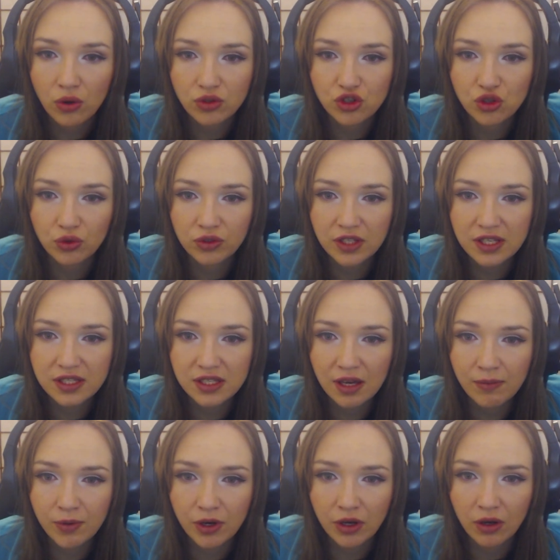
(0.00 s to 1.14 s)
Oh, so this
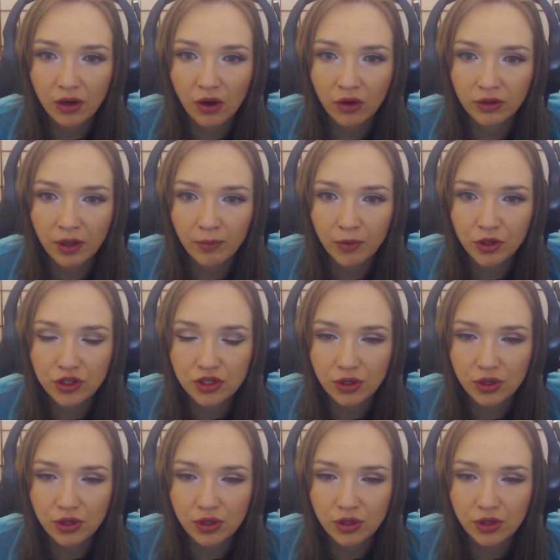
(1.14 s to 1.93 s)
number on number